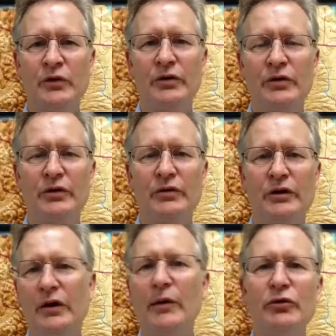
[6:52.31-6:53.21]
a
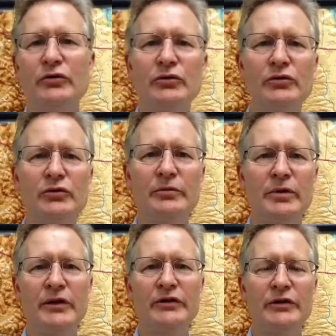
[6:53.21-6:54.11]
grammar rule
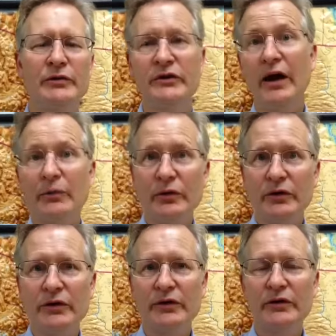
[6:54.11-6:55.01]
plus some
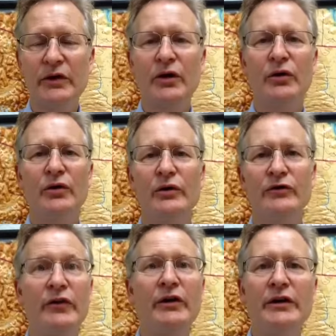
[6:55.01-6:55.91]
examples, or
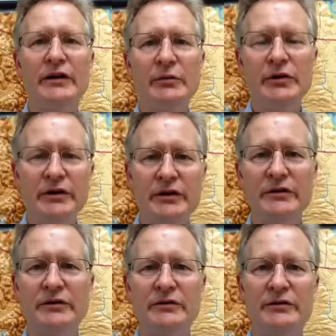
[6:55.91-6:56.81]
very
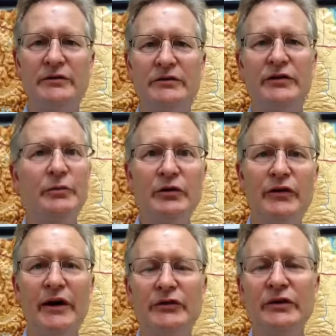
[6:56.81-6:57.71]
limited
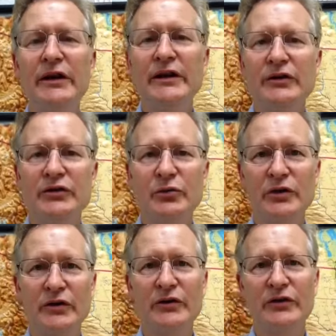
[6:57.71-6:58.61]
simplified reading to
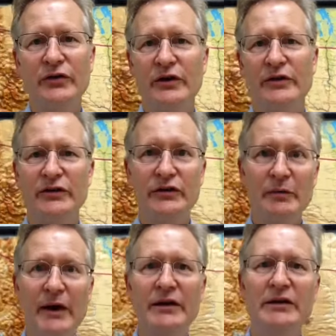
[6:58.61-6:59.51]
work through very
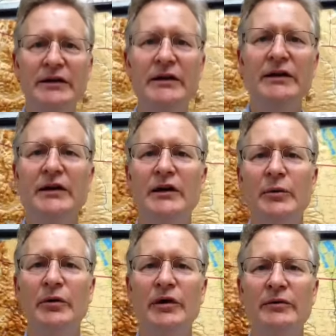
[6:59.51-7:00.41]
systematically,
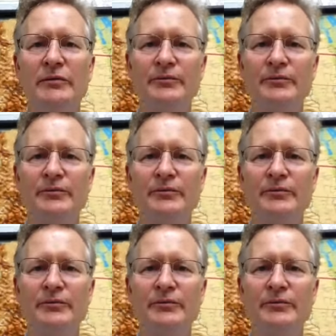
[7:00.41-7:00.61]
but